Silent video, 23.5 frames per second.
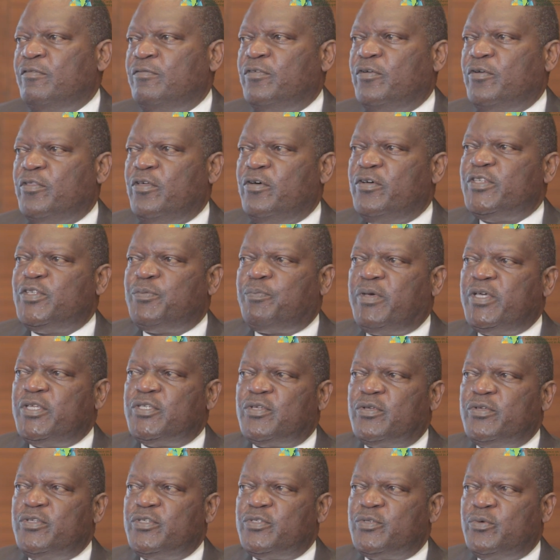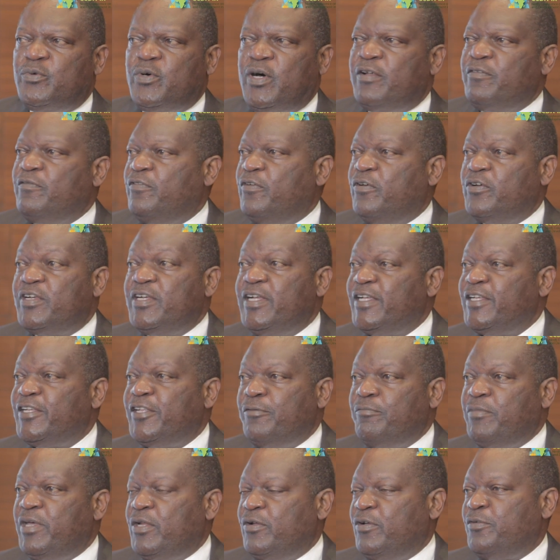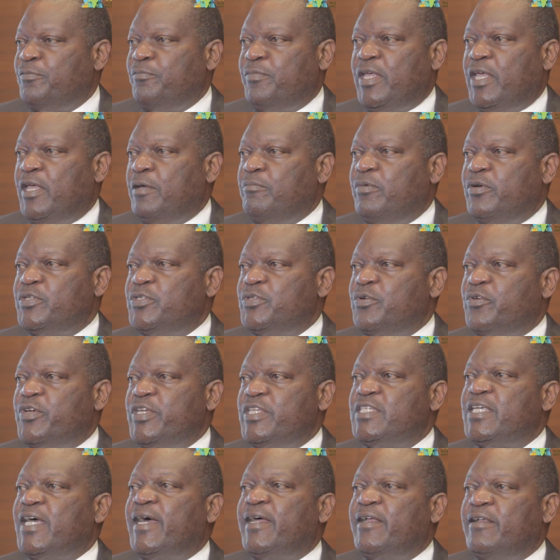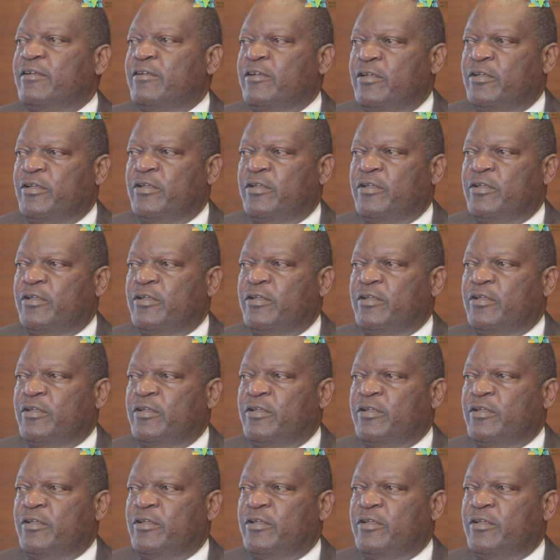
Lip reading: for those persons who unfortunately may not be able to return